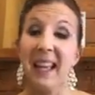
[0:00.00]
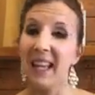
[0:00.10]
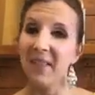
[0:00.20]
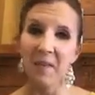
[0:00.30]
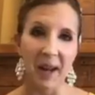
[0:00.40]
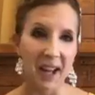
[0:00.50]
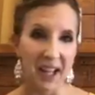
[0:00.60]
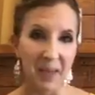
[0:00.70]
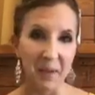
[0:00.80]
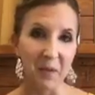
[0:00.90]
Even my
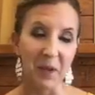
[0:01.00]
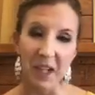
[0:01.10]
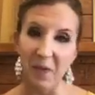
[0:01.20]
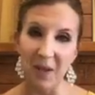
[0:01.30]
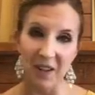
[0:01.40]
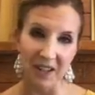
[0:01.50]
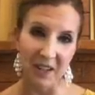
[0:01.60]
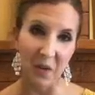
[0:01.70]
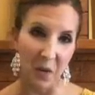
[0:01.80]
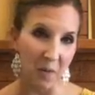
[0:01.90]
husband, when he worked in
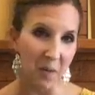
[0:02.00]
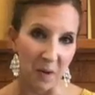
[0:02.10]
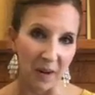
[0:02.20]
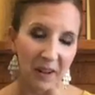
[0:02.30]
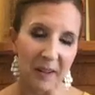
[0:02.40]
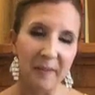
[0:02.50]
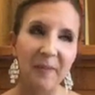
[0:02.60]
the corporate world,